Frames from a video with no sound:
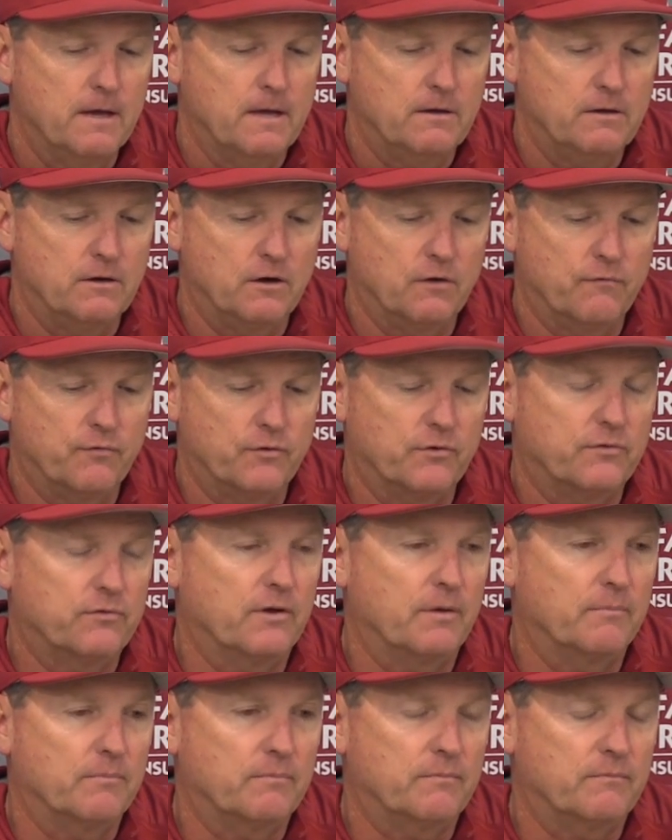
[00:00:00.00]
you know, for
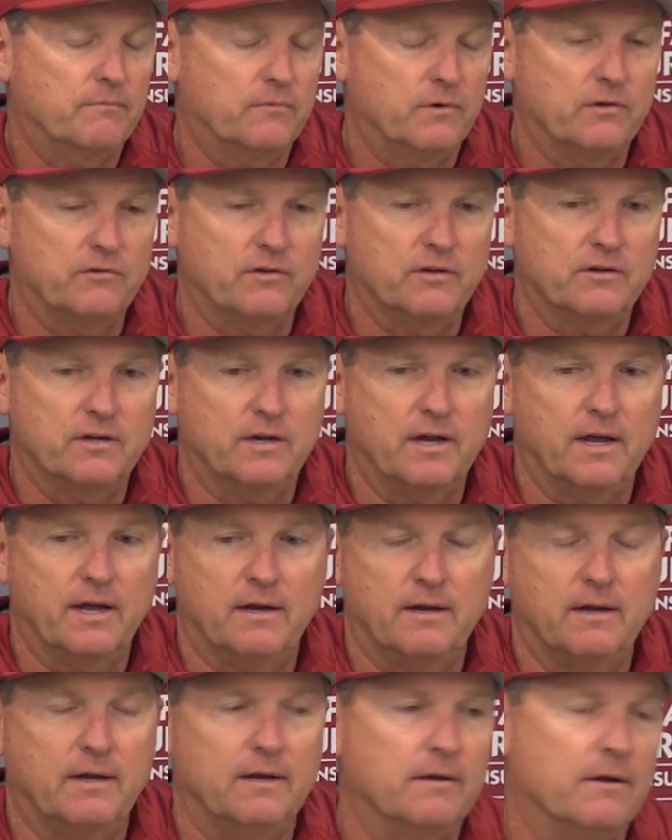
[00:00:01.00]
some reason today
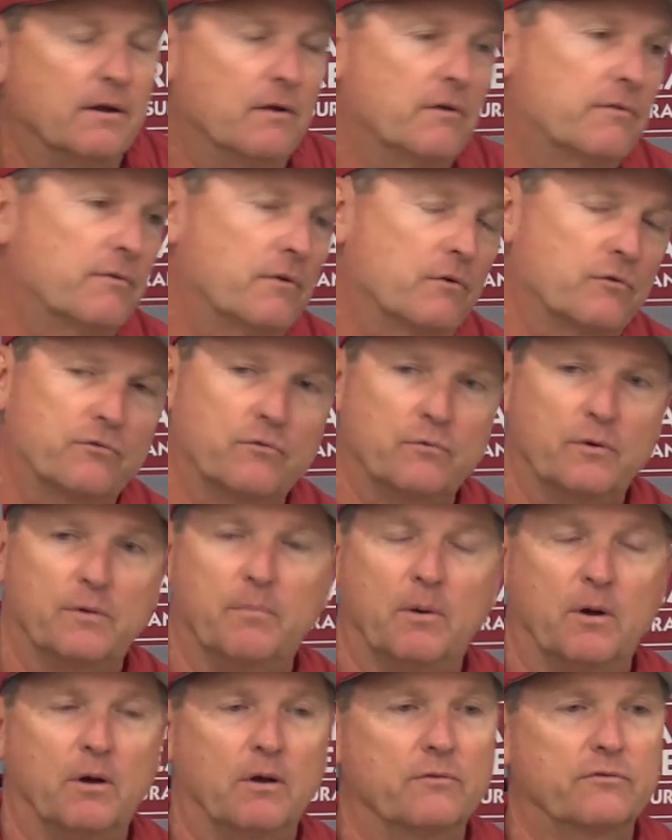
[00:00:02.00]
he didn't. You know, he throws three
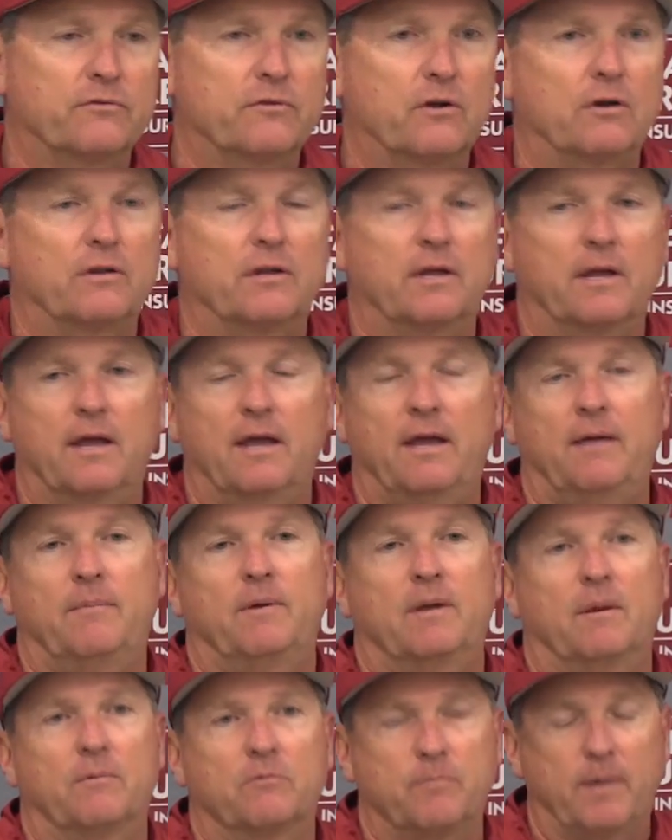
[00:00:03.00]
balls, start the game,
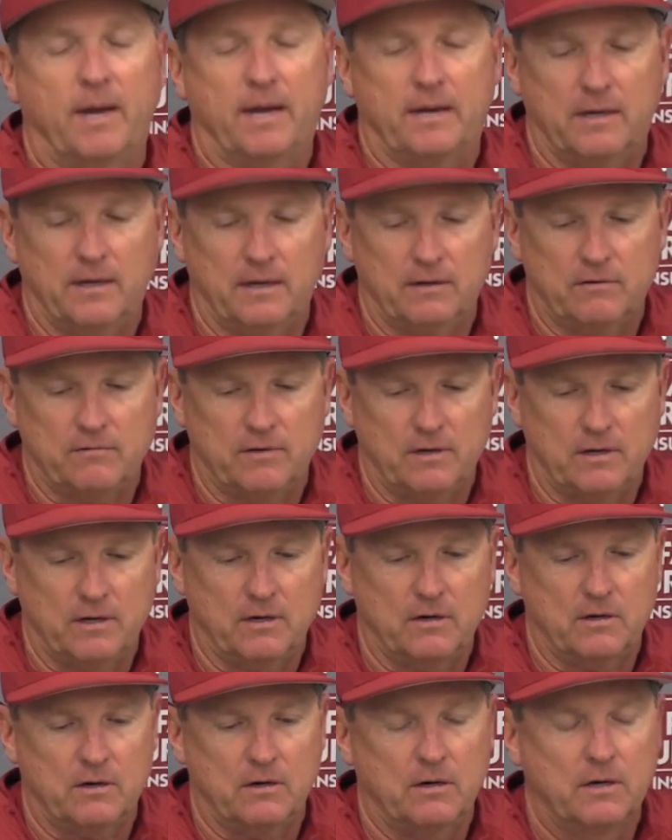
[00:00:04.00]
comes back and gets the
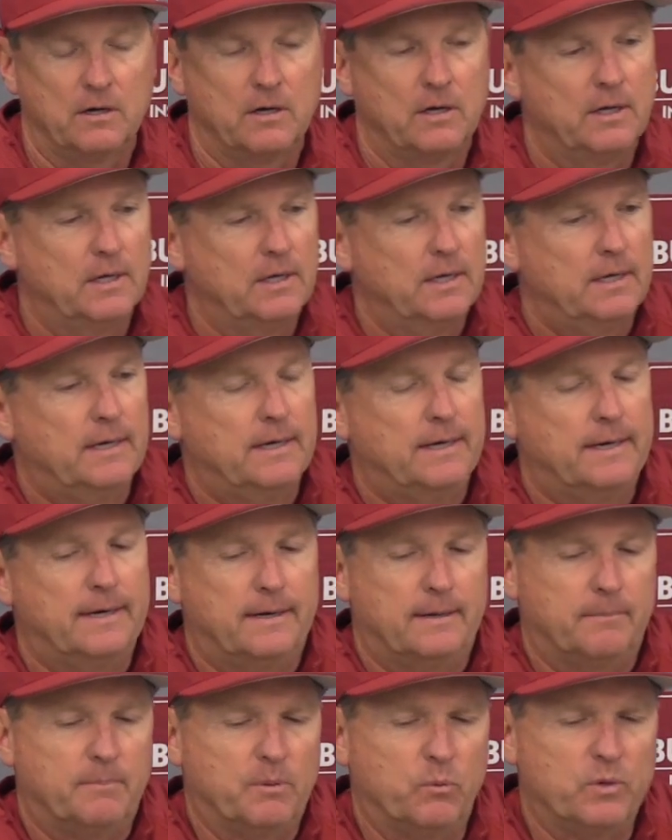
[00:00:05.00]
hitter.
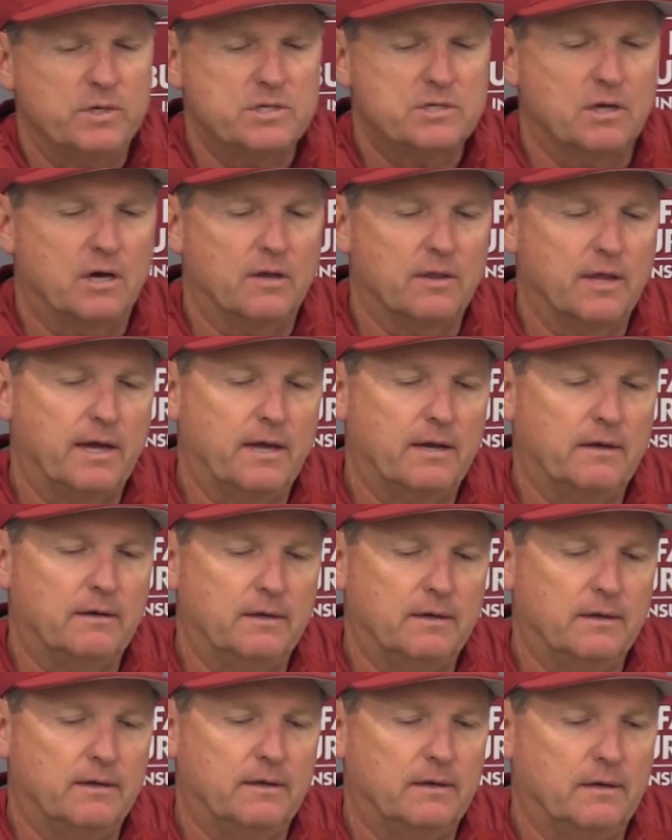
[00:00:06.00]
Uh, but we saw that,
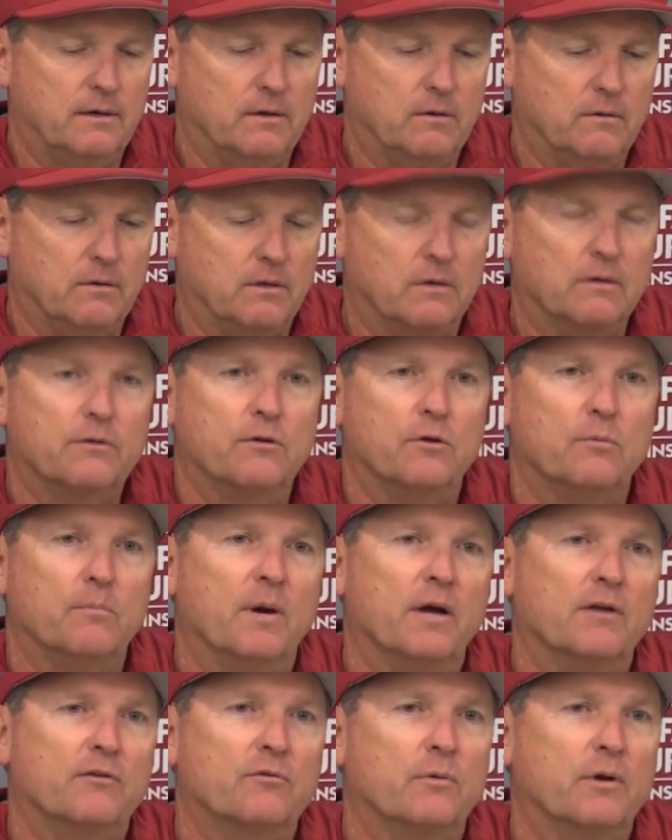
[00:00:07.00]
you know, a little too
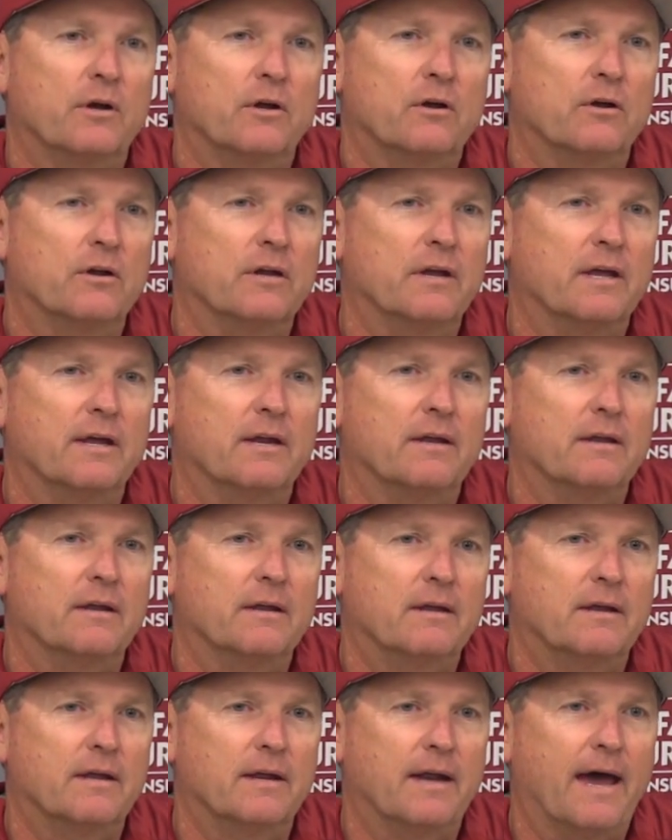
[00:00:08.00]
much where he couldn't get
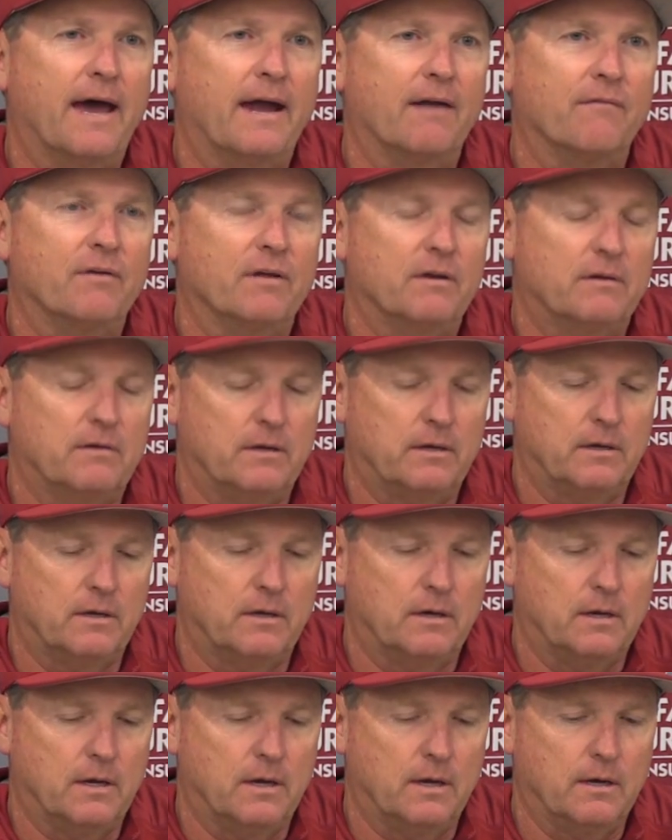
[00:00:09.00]
get out of it.
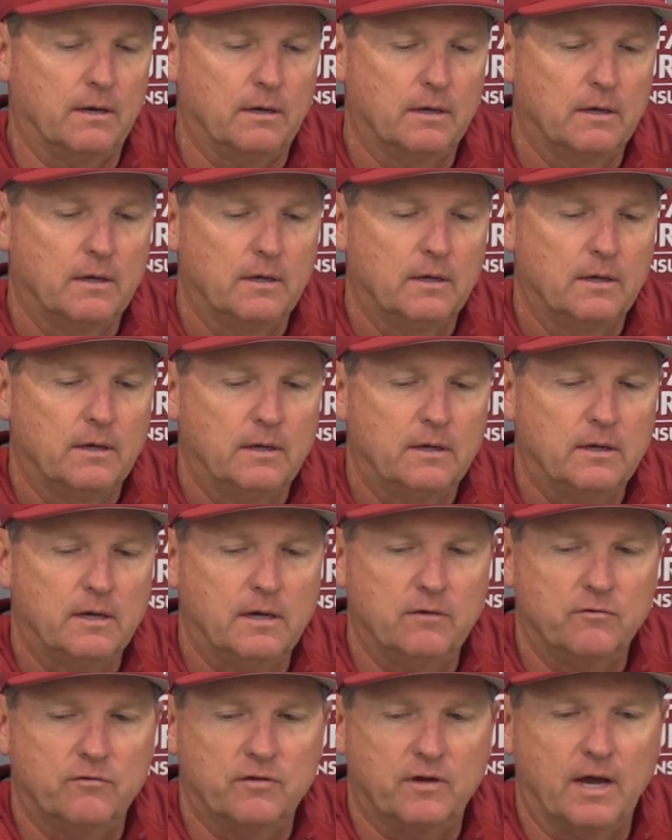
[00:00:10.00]
And uh,
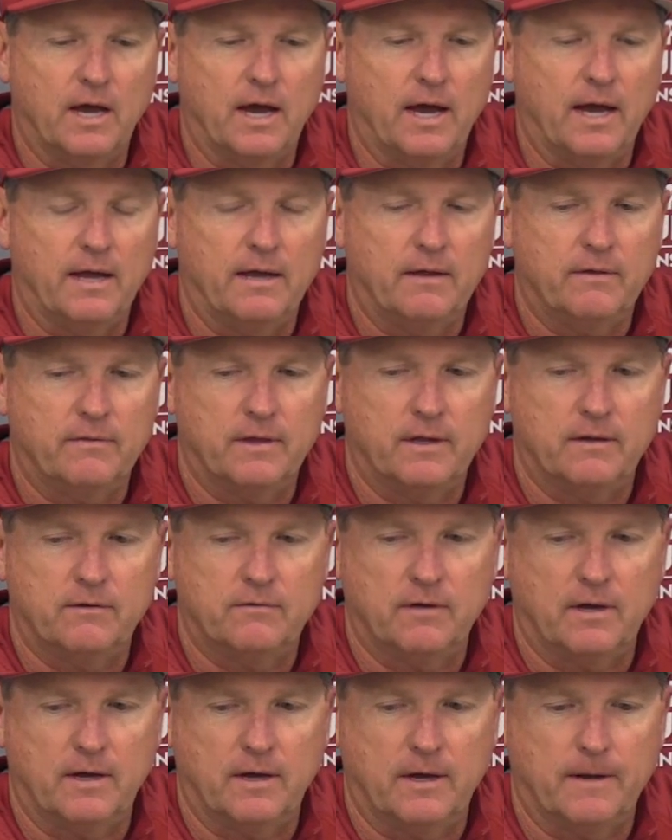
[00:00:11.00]
Keaton's a guy
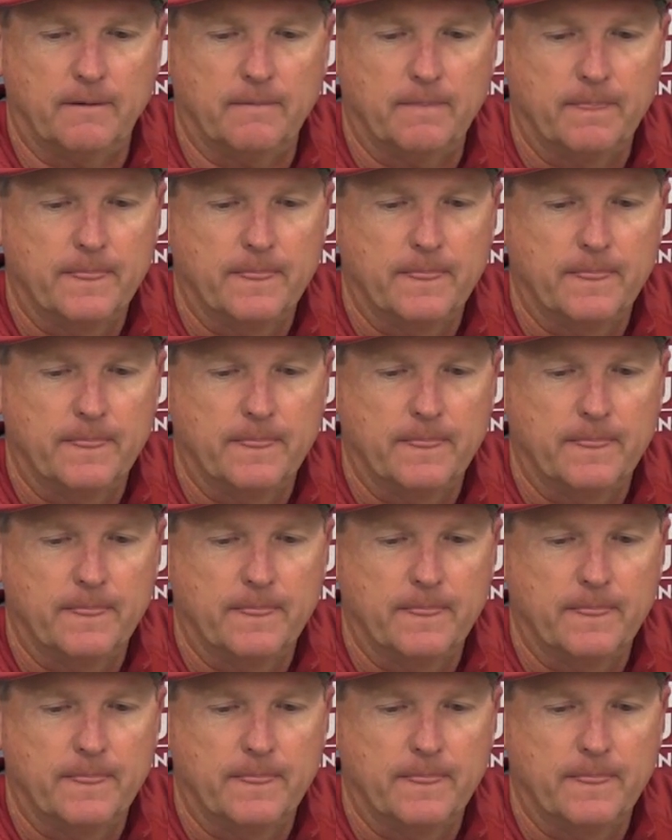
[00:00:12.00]
that uh,